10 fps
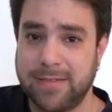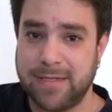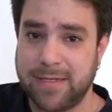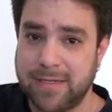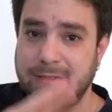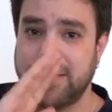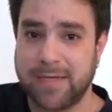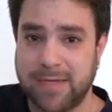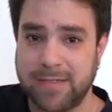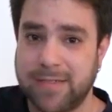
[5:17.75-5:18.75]
da
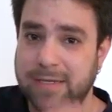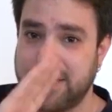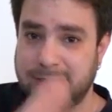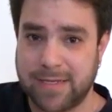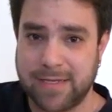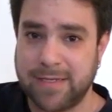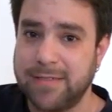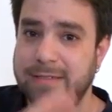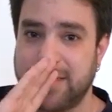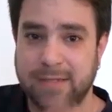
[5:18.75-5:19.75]
da da da
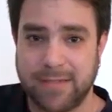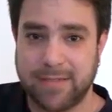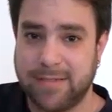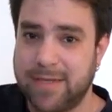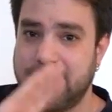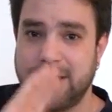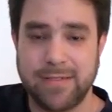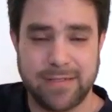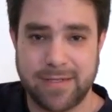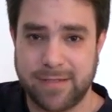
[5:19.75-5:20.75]
da da
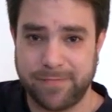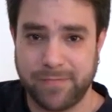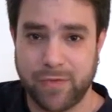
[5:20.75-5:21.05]
da.